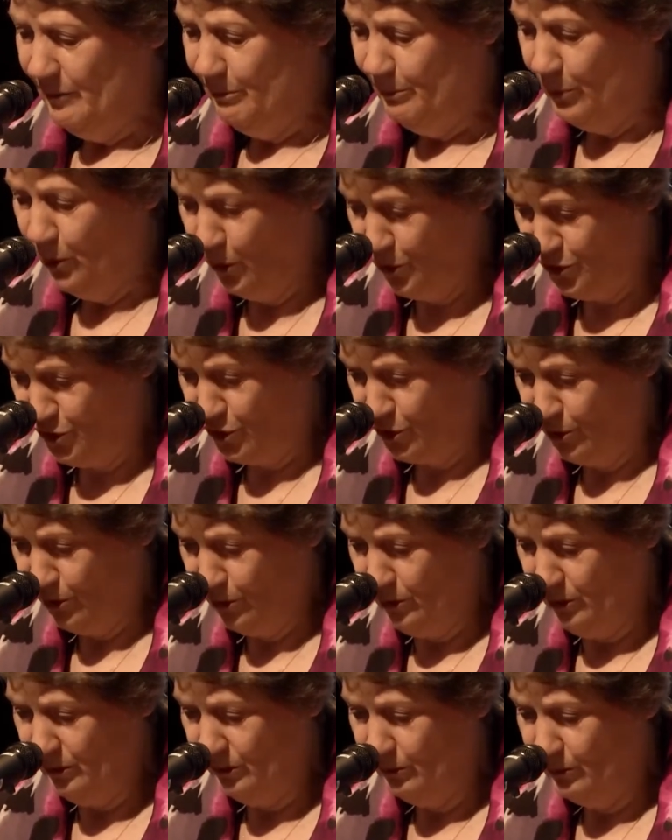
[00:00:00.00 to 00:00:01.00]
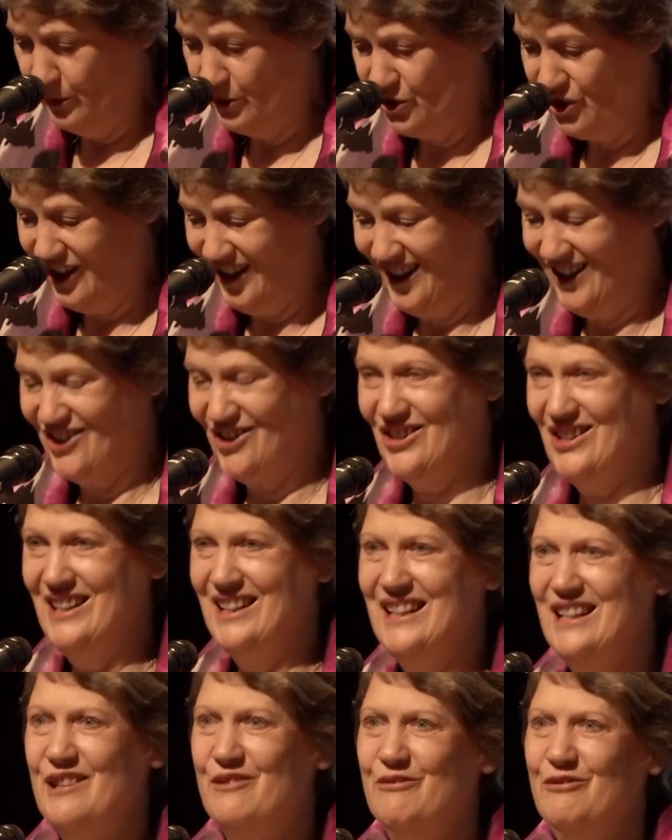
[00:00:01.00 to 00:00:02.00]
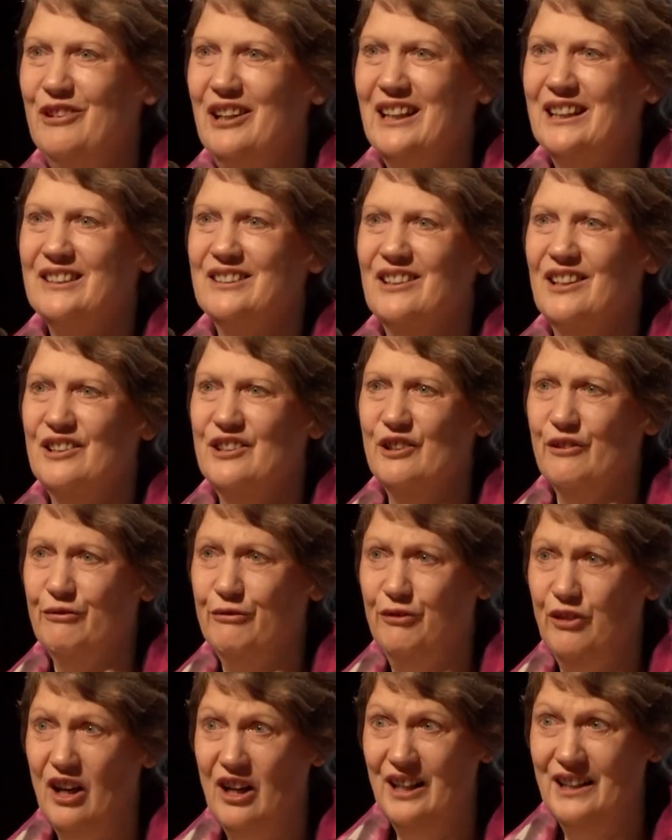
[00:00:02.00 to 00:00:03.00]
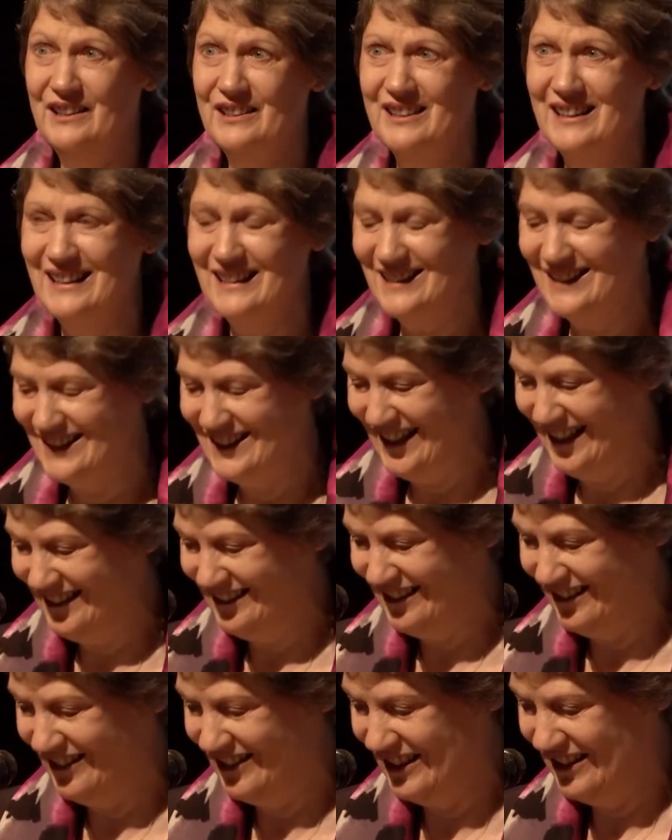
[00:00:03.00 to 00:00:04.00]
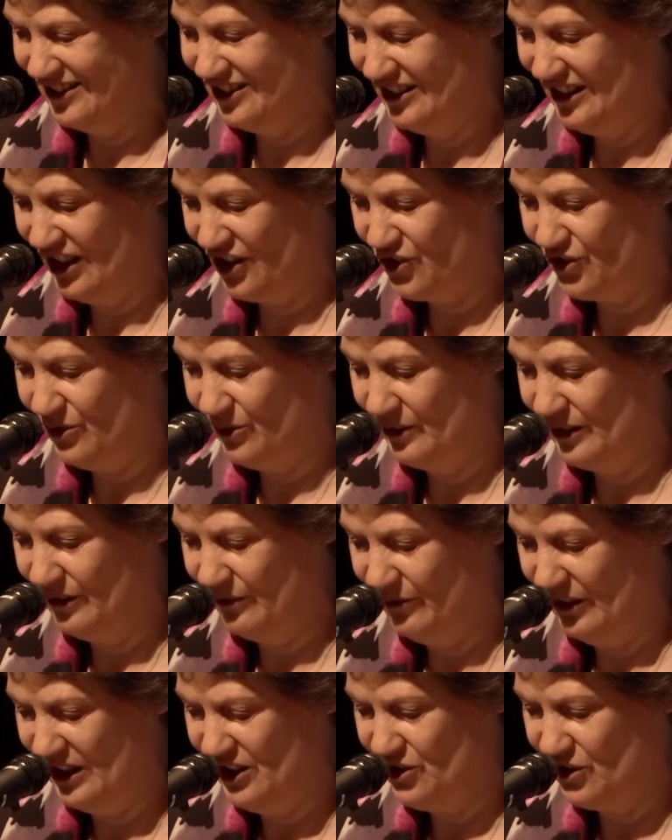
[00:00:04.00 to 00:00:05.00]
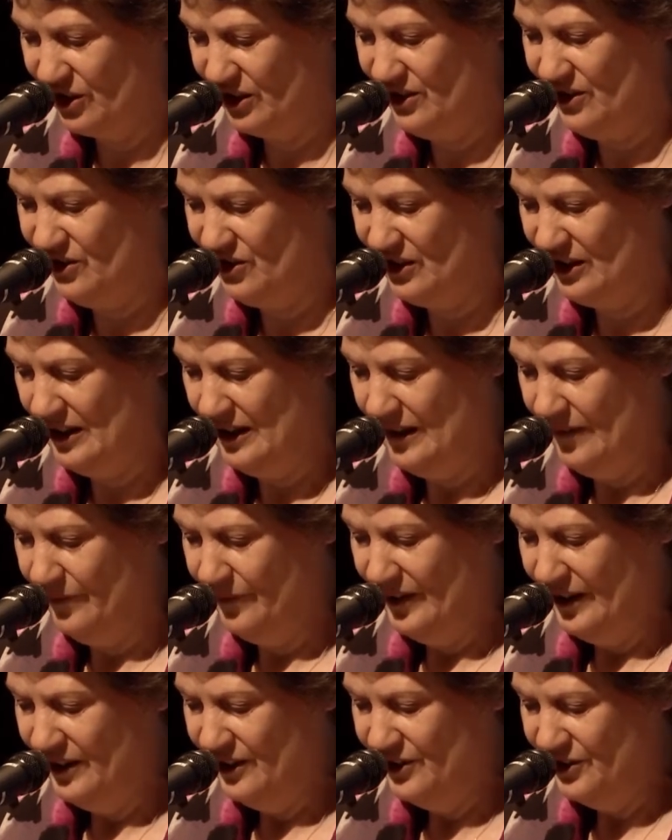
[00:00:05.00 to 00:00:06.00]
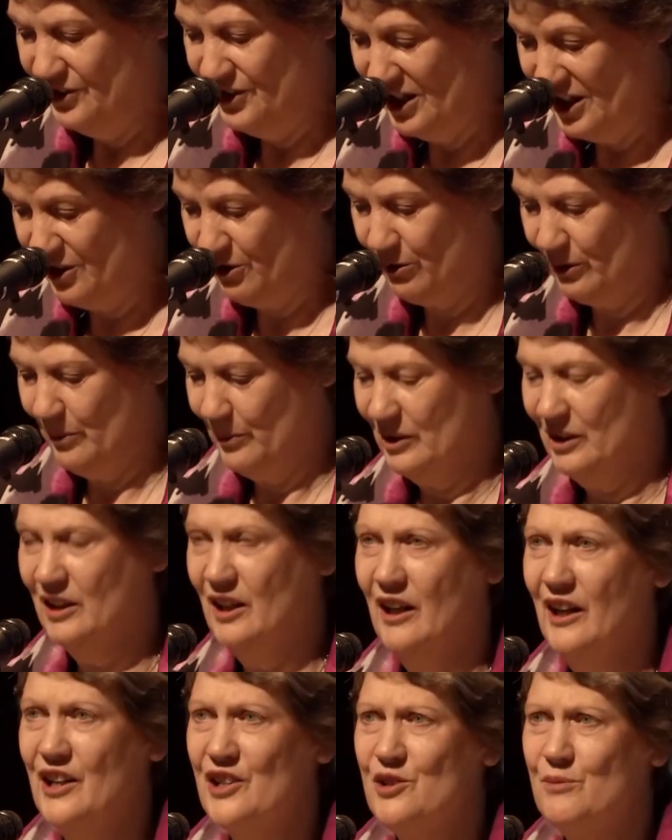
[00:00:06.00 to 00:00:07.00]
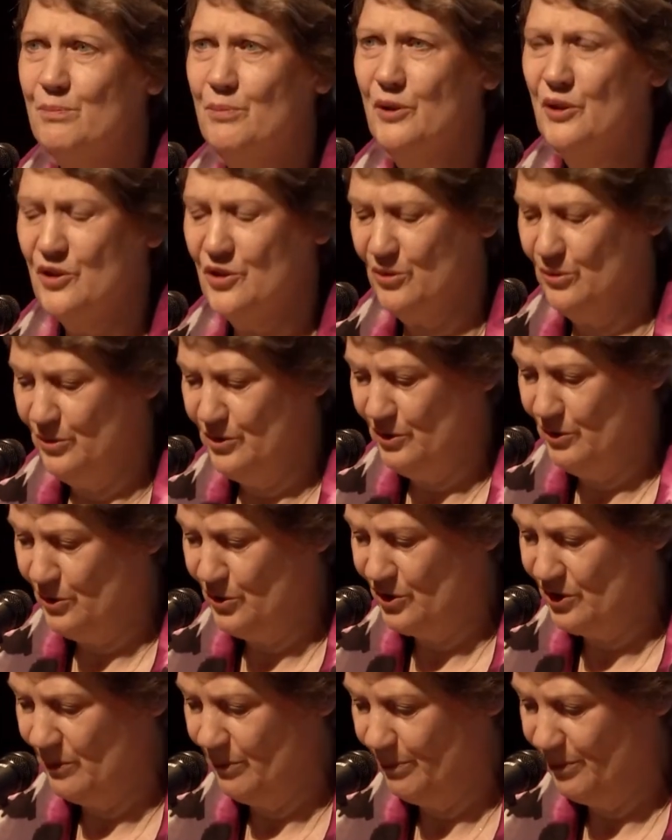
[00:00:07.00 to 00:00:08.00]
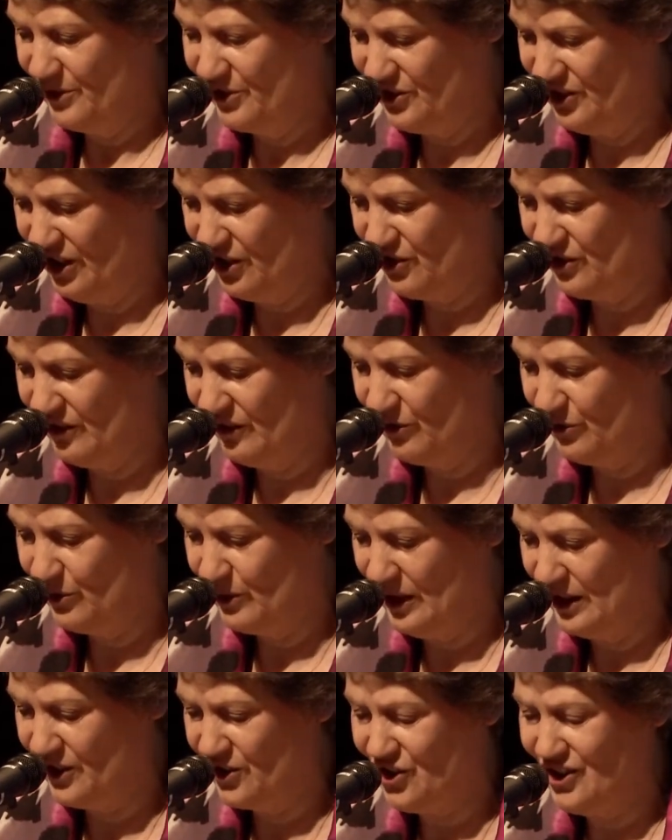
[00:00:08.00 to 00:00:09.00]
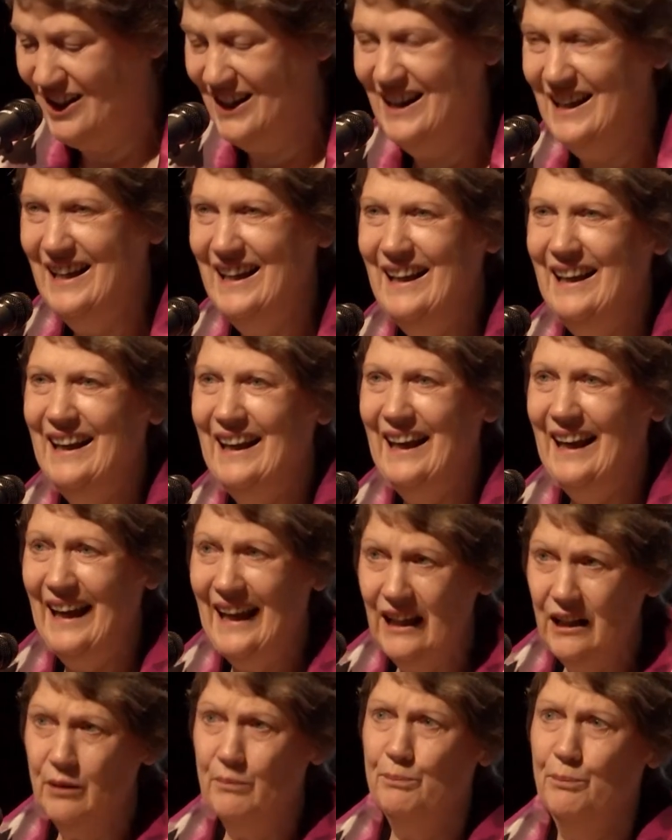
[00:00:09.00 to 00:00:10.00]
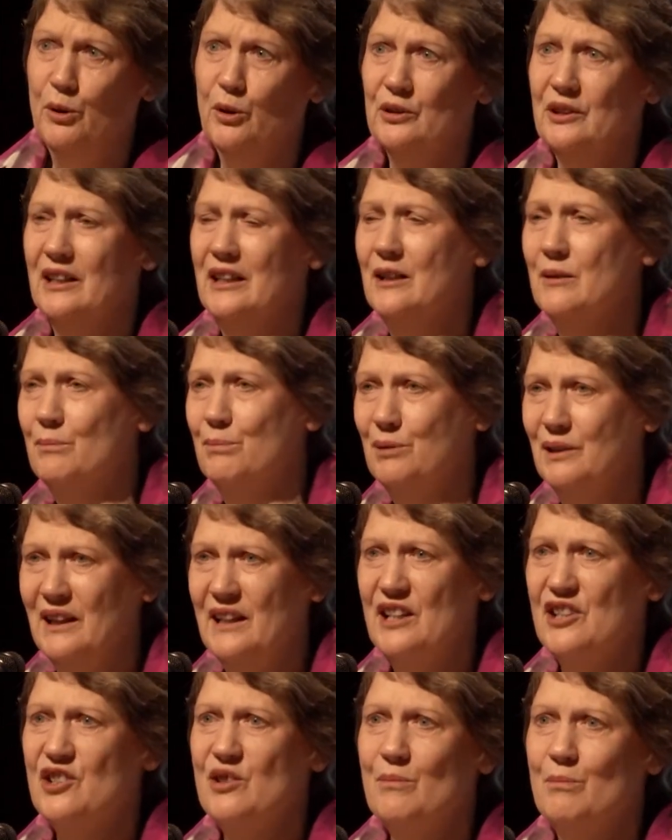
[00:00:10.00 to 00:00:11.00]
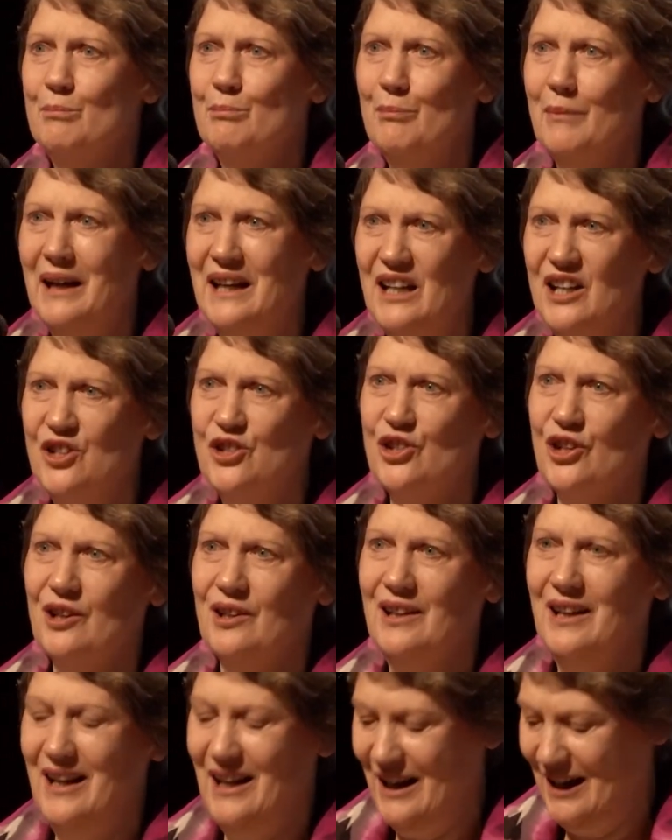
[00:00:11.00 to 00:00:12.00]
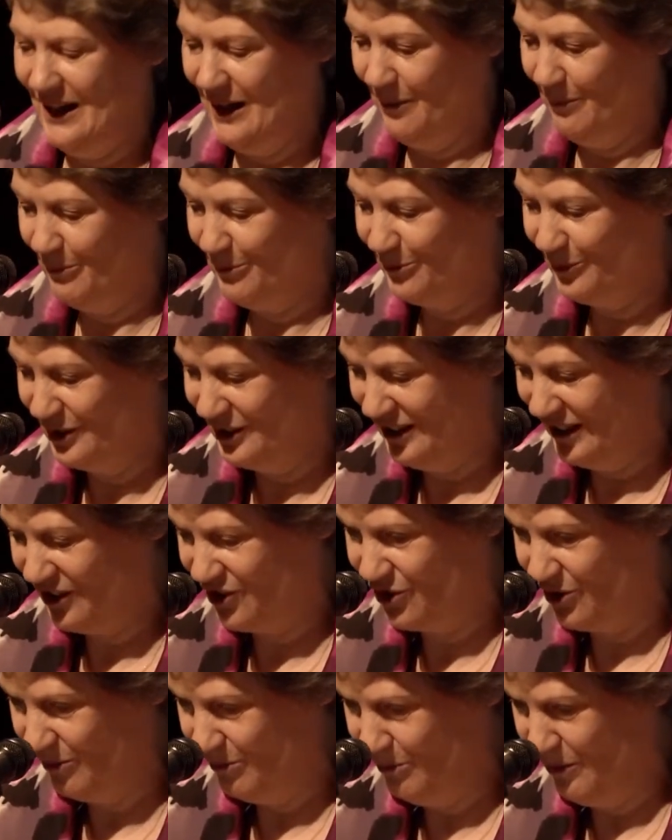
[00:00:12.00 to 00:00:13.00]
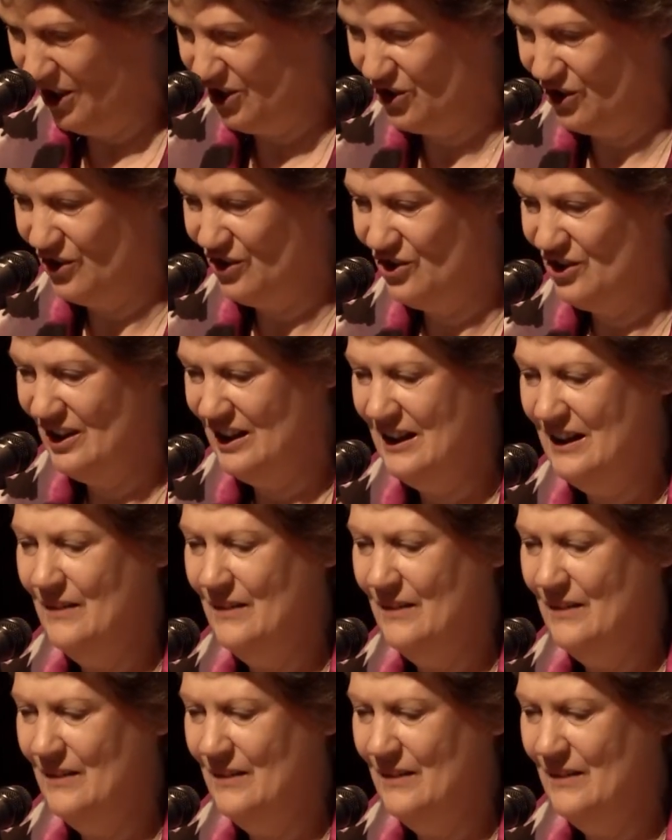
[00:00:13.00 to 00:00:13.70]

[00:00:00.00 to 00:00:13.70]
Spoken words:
Portugal, which has in effect defied the intent of the international conventions, decriminalised personal use and possession of drugs, and put in place major harm reduction measures,